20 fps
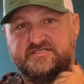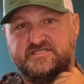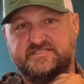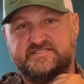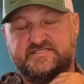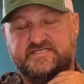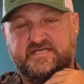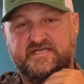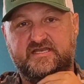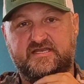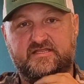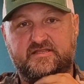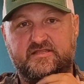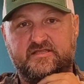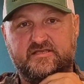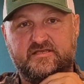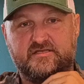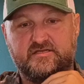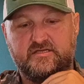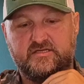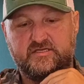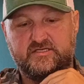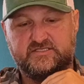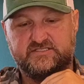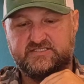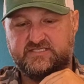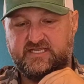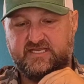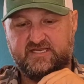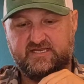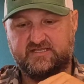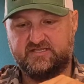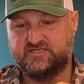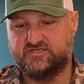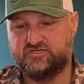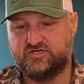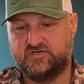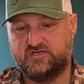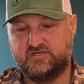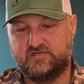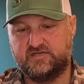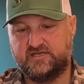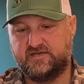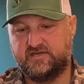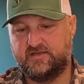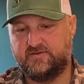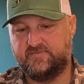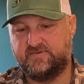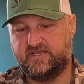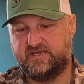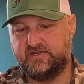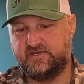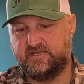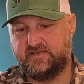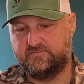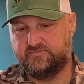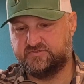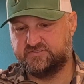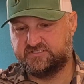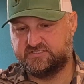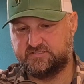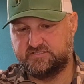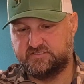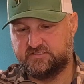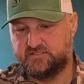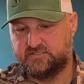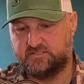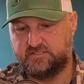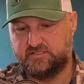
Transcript: just sitting in the truck. And I mean, it was